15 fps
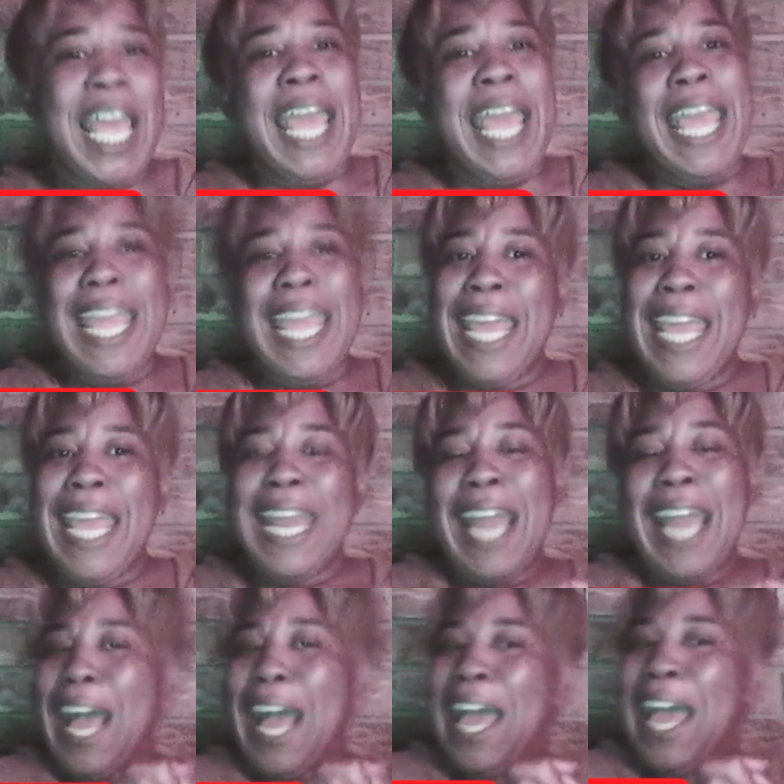And
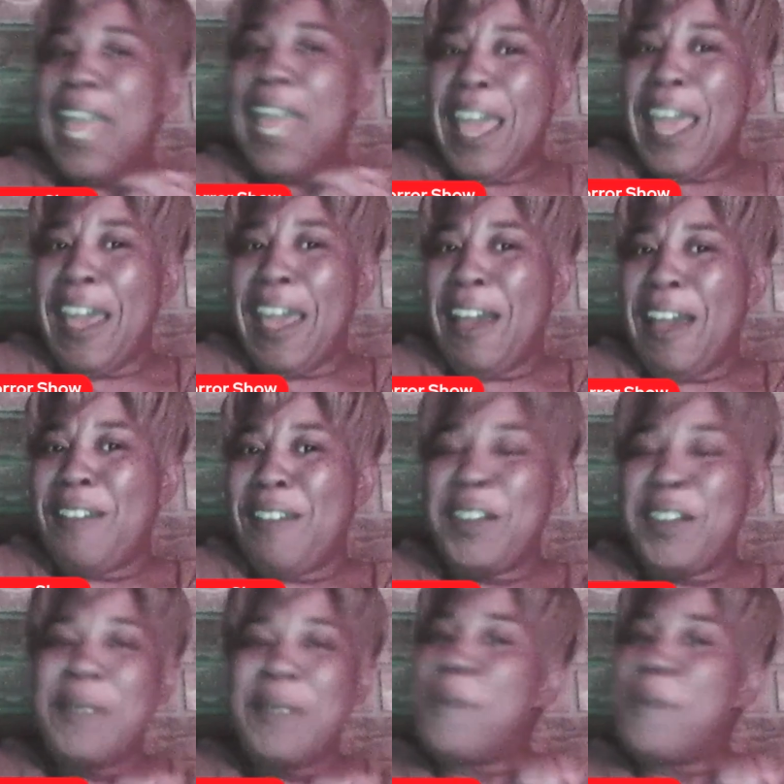I have
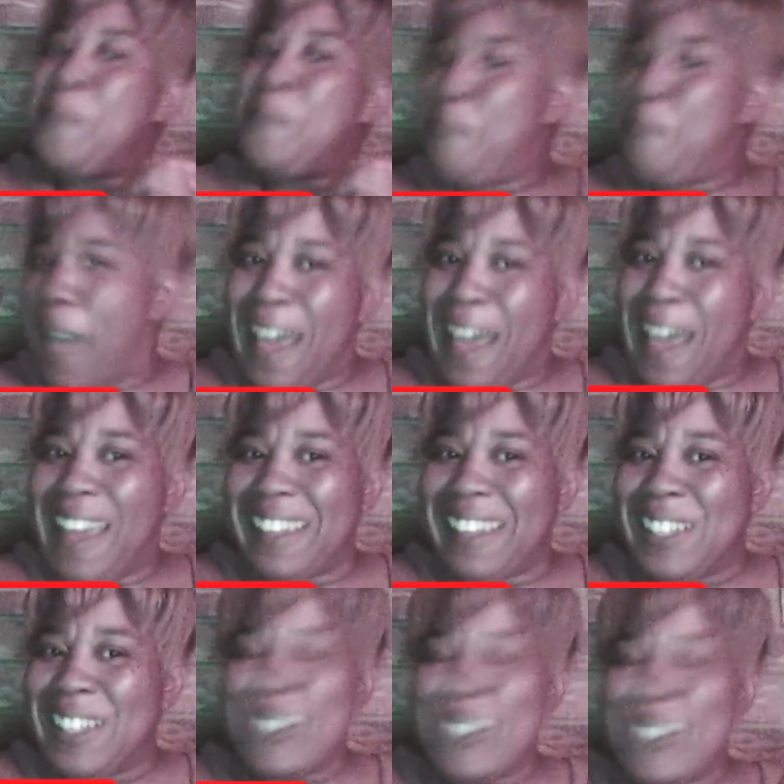coming back
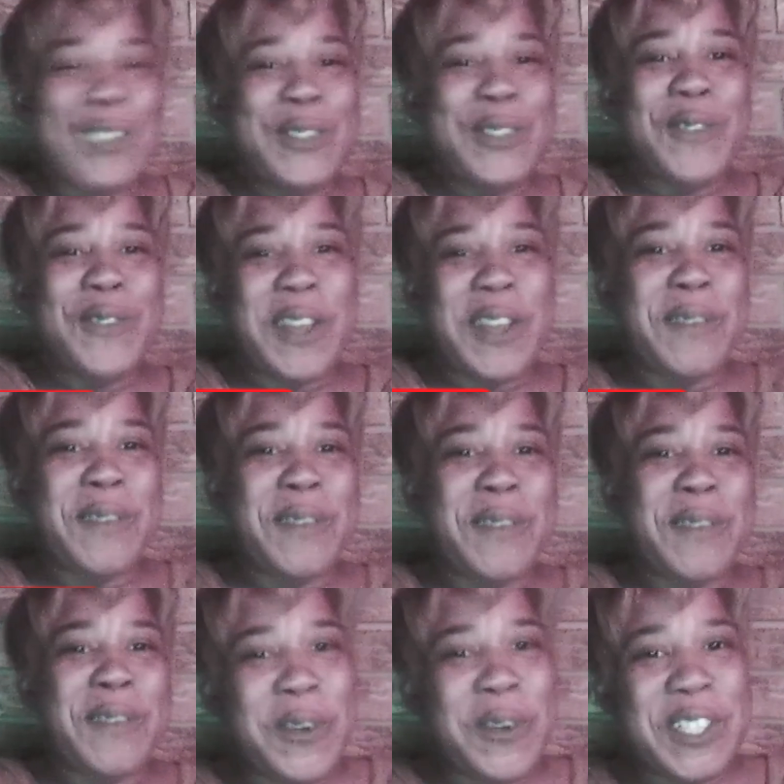to the Random
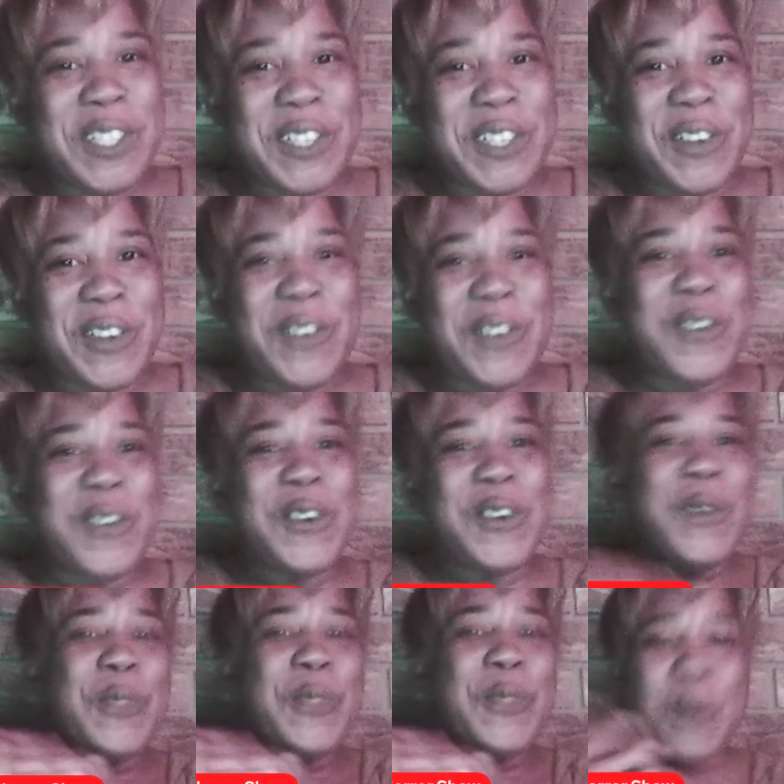Horror Show
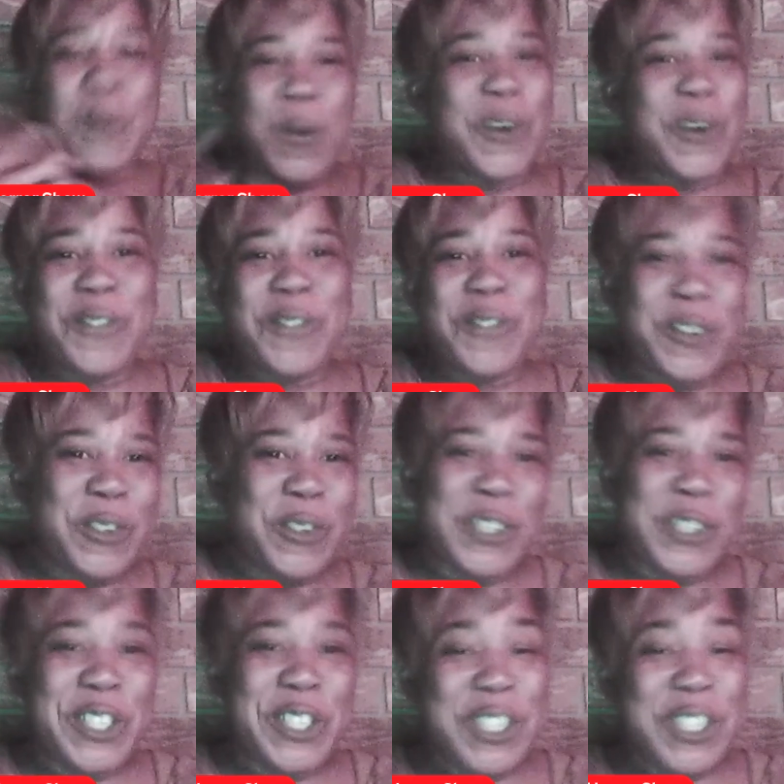the wonderful
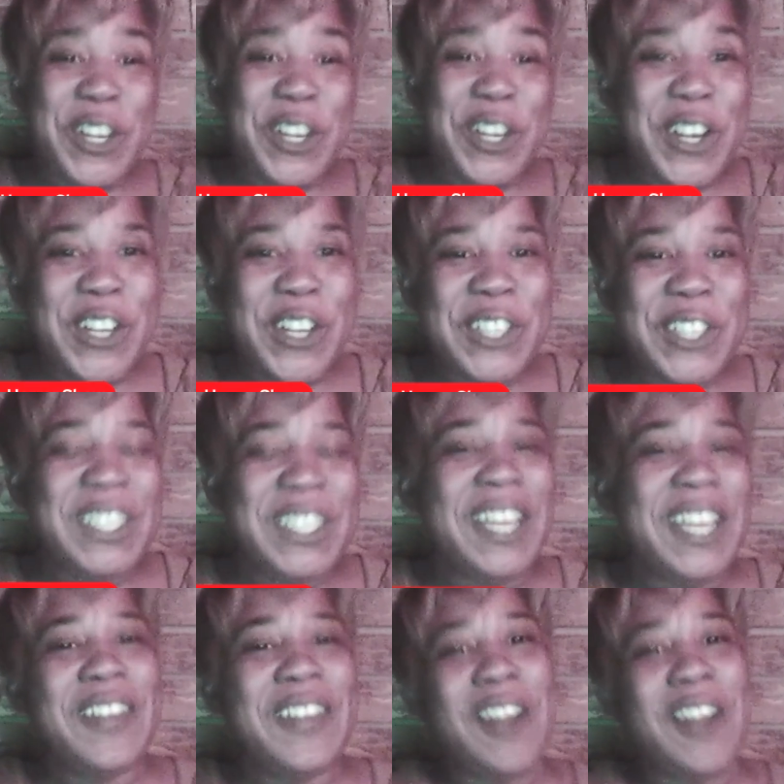Chris Sherns
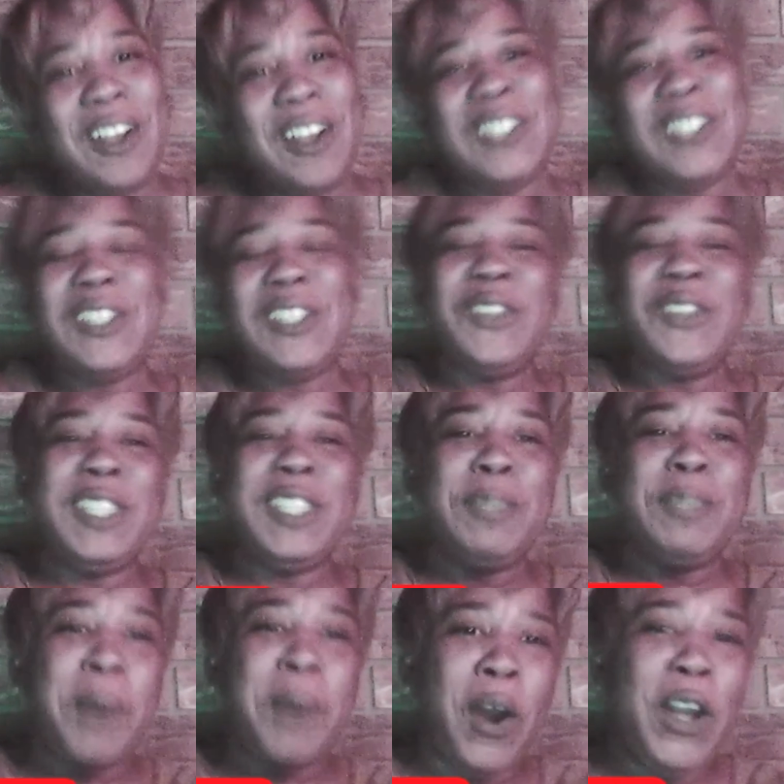and also his
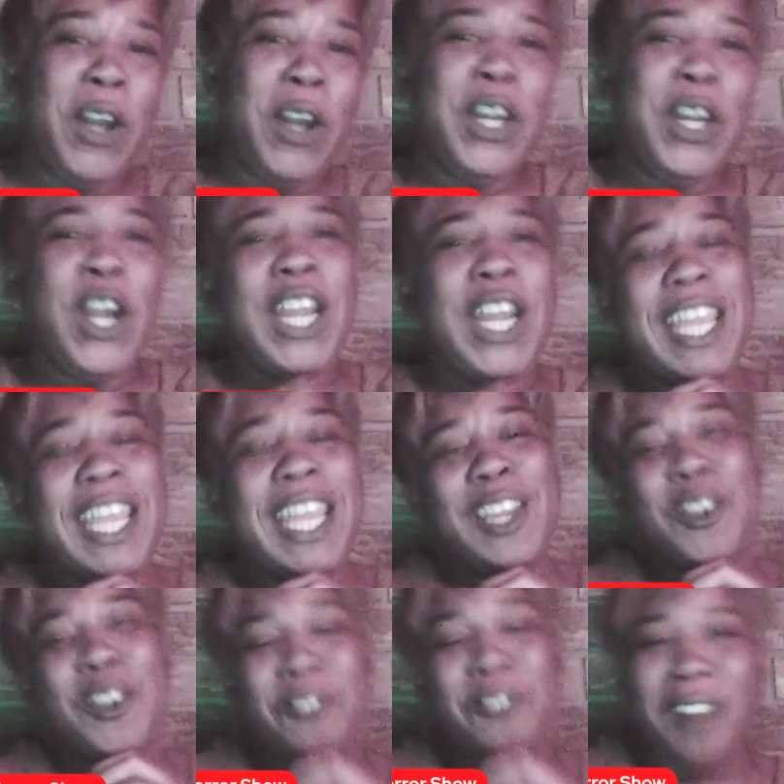partner in
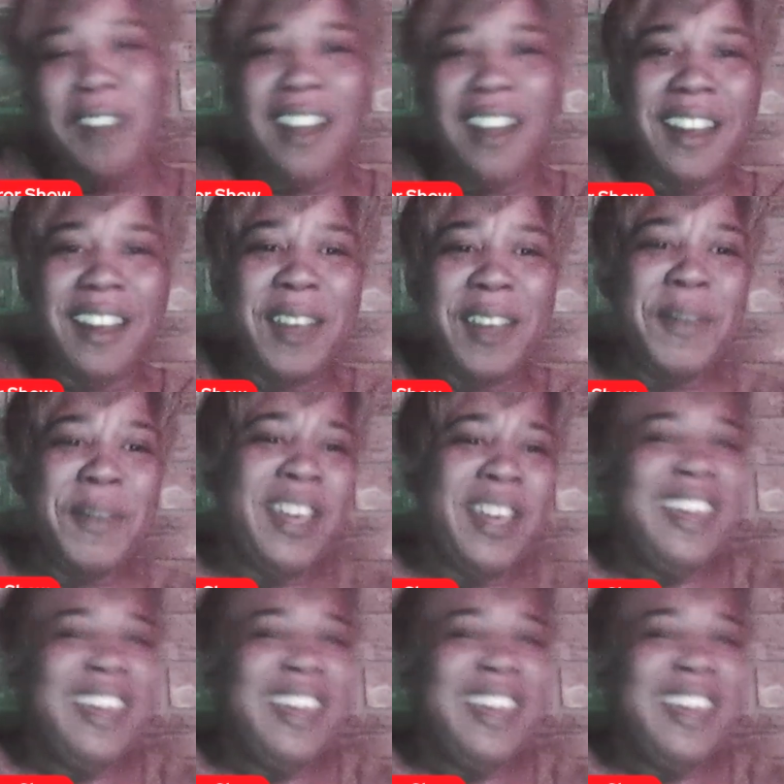crime.